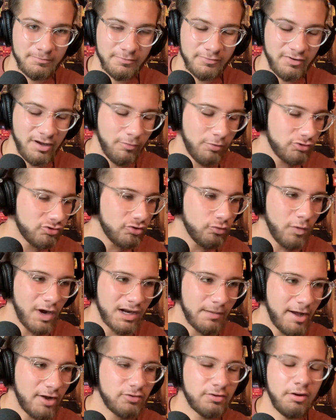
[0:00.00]
Say what you want
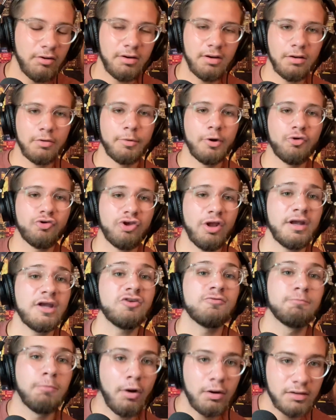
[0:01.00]
about Tony La Russa, he's
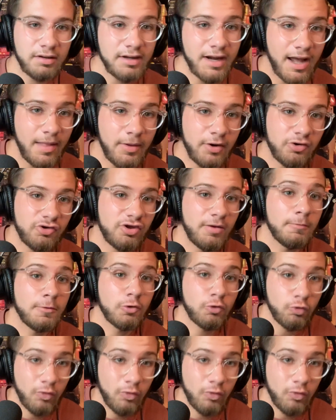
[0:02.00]
put together some